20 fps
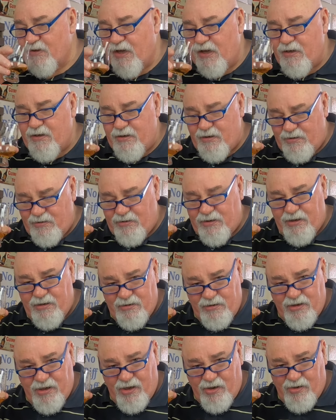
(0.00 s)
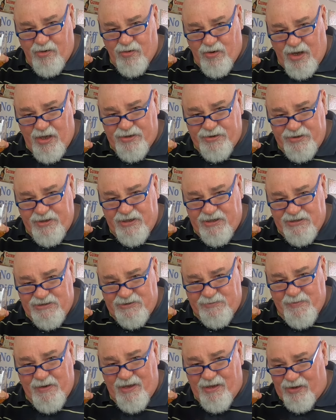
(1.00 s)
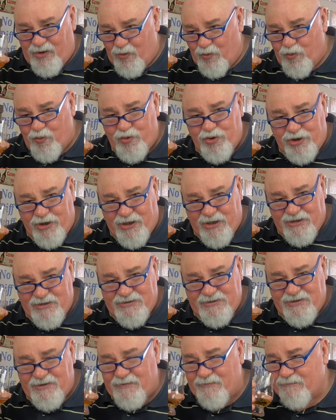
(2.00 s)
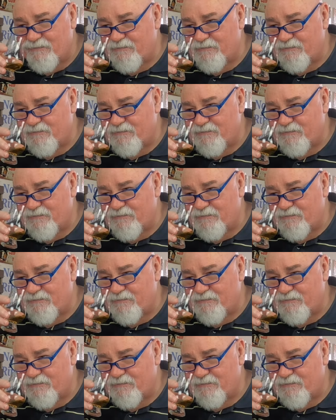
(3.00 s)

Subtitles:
can smell the woodiness.